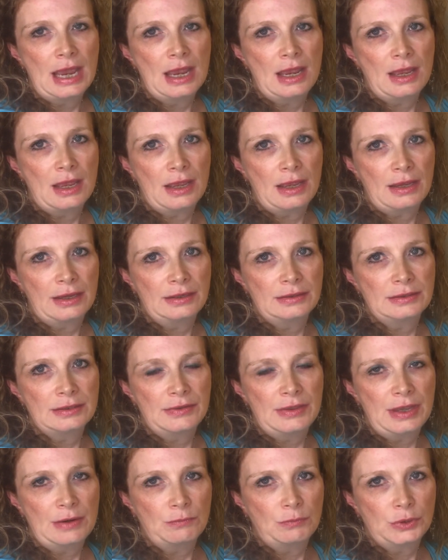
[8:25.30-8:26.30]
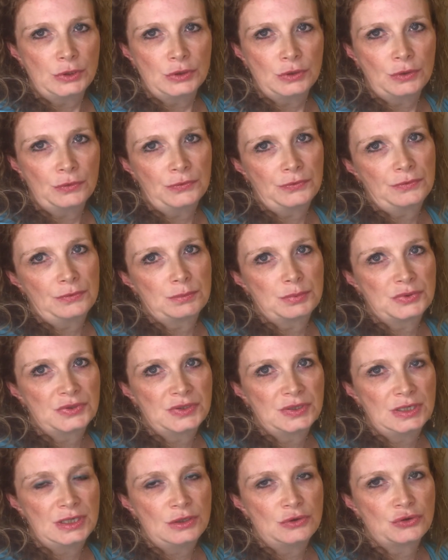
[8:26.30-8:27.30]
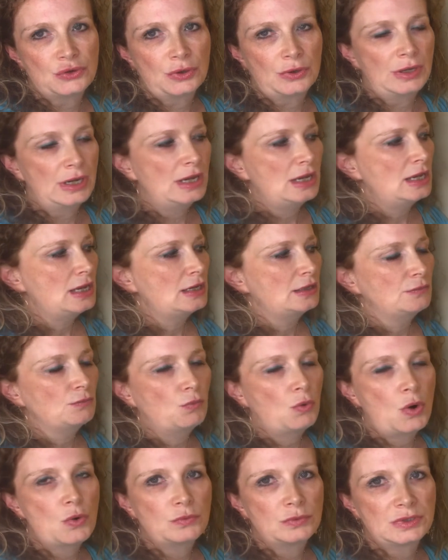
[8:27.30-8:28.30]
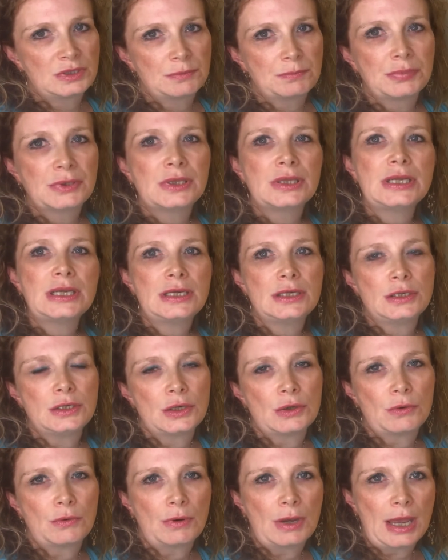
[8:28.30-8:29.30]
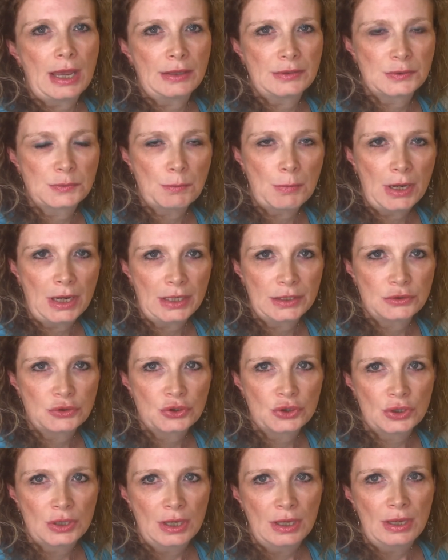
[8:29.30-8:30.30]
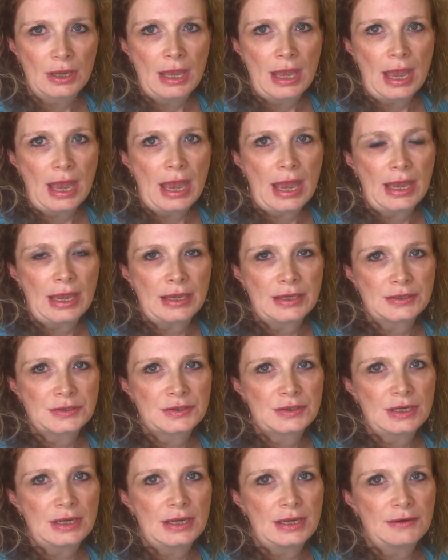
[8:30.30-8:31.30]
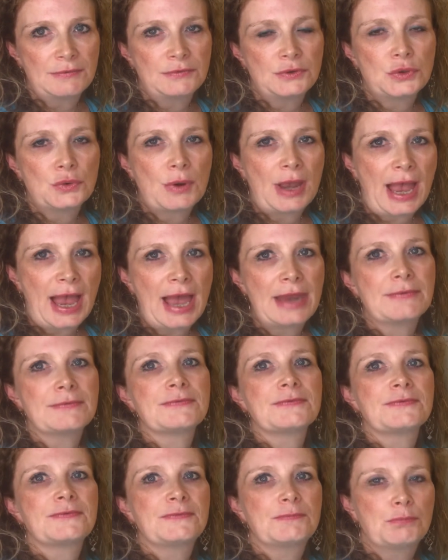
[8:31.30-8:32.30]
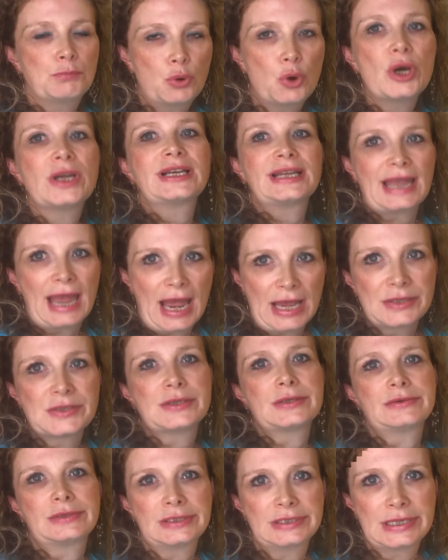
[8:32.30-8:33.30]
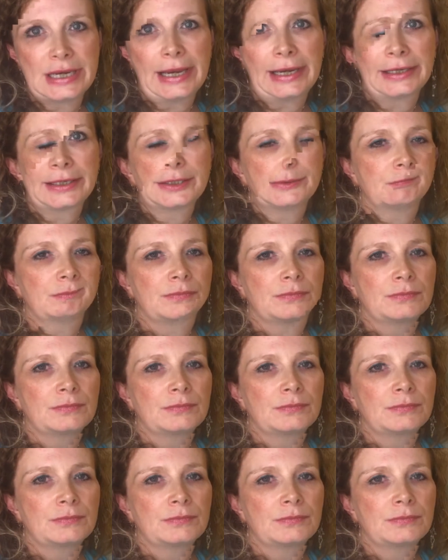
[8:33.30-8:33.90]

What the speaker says: and then when you go through the procedure, it won't deplete you as much as if you hadn't put gas in the tank.